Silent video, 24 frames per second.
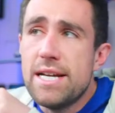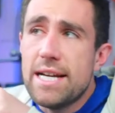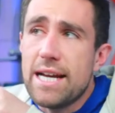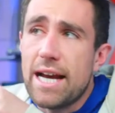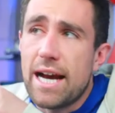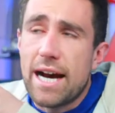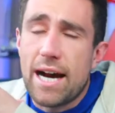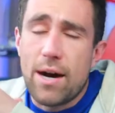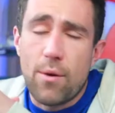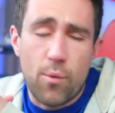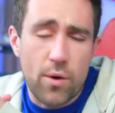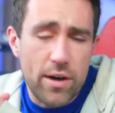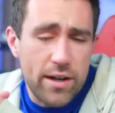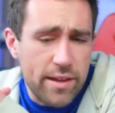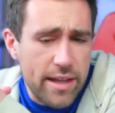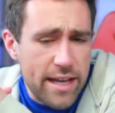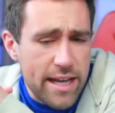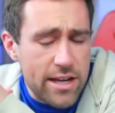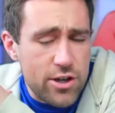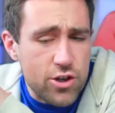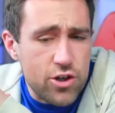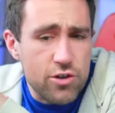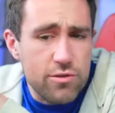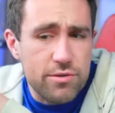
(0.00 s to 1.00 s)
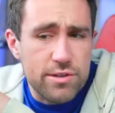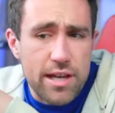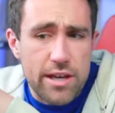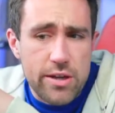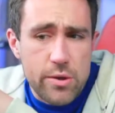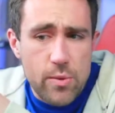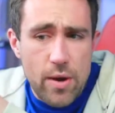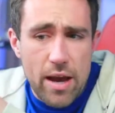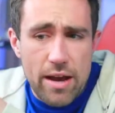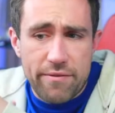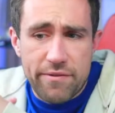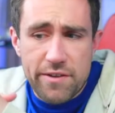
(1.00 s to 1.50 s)
One of the issues that
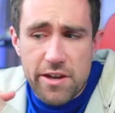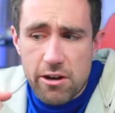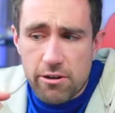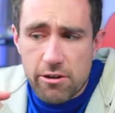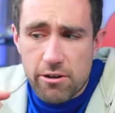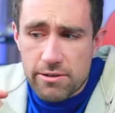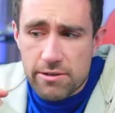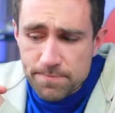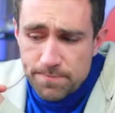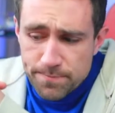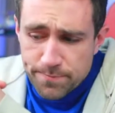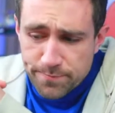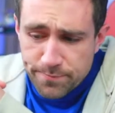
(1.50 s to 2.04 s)
you have here is